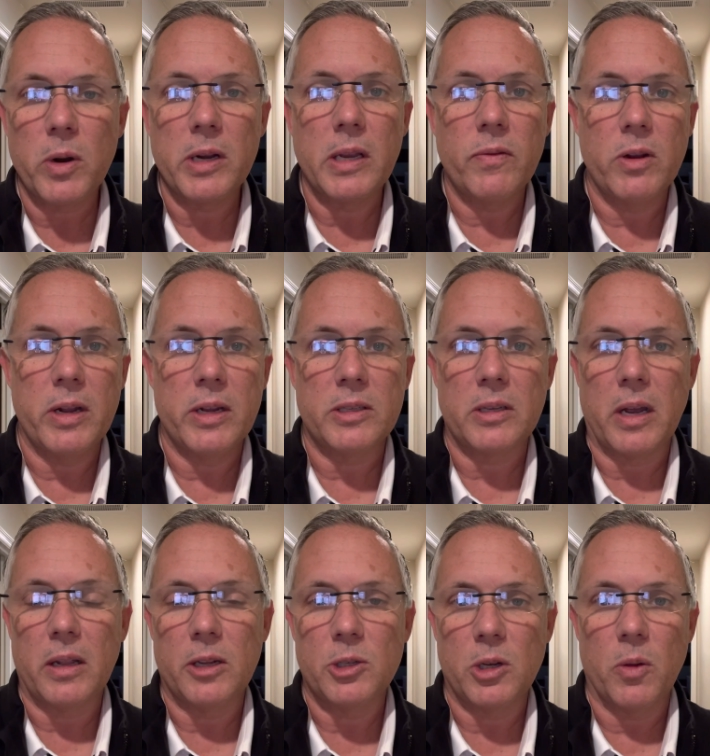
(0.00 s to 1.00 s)
to give you an insight,
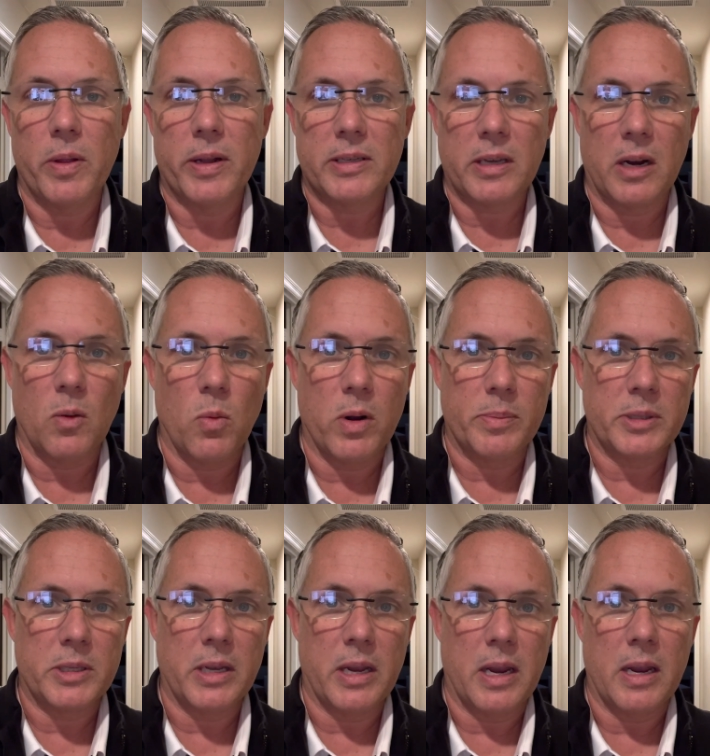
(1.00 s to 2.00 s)
let you know that's kind of what I'm
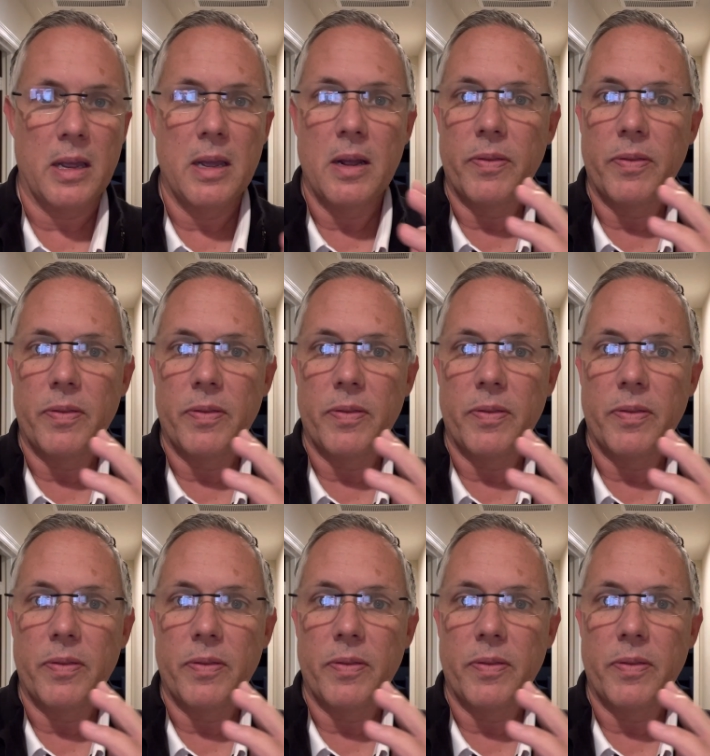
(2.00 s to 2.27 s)
seeing.